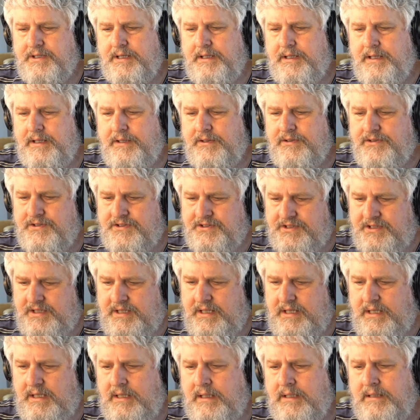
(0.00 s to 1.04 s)
And then
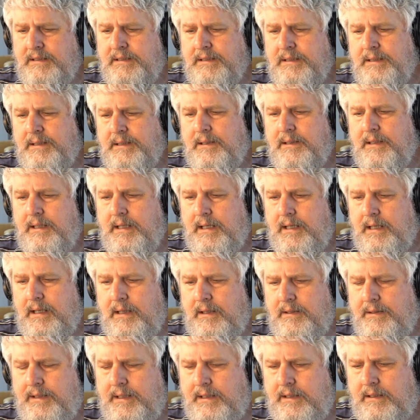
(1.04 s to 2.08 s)
C,
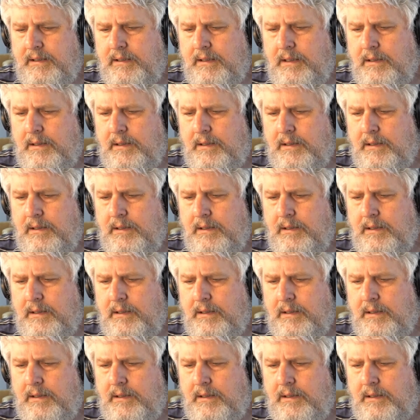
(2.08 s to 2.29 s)
the